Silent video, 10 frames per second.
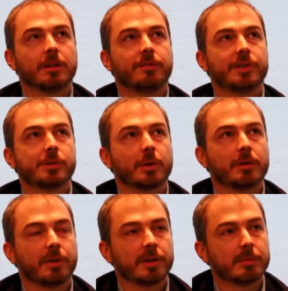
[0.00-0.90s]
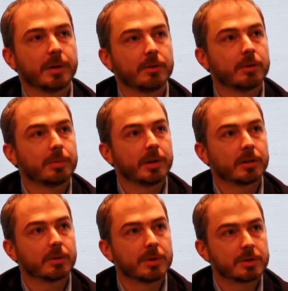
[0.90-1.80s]
First one funded by the European
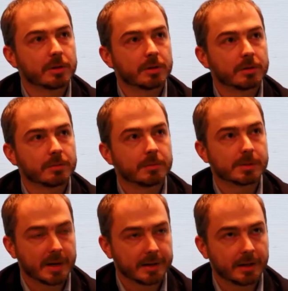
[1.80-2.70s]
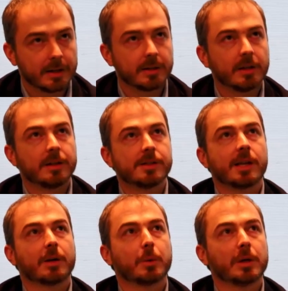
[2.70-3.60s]
Commission, Smart Hand. The
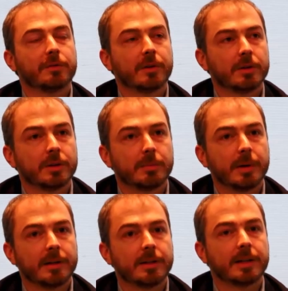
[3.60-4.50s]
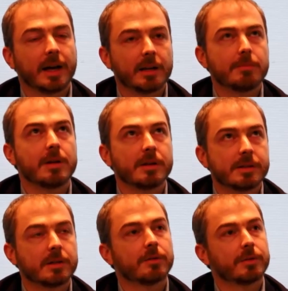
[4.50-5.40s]
second one funded by the Italian
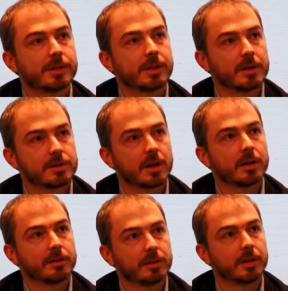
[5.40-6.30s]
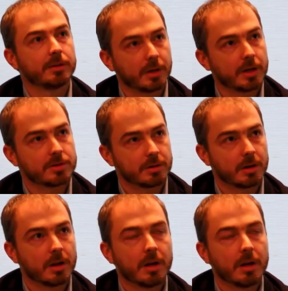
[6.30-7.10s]
Ministry of Research and Education